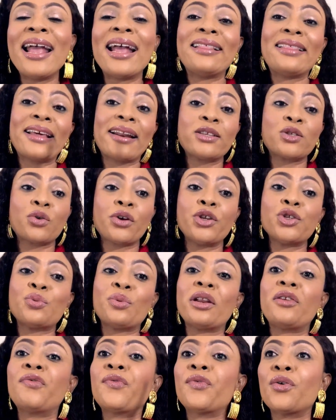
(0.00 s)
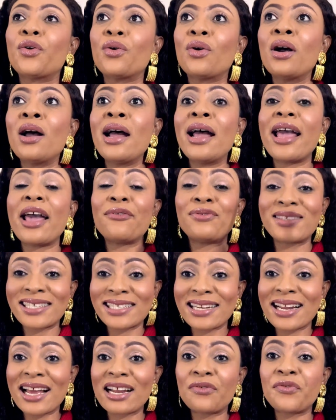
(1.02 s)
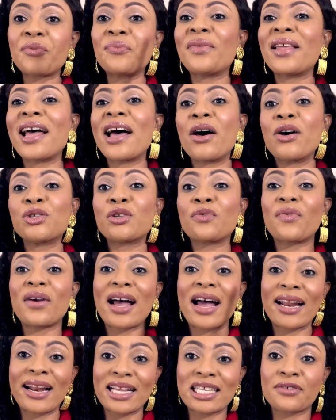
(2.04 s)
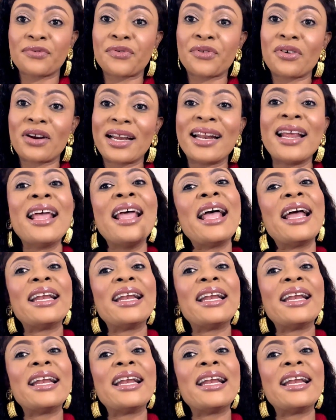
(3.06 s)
And that is going to be it for Eftinaan from the house of Ard Al Zaafaran.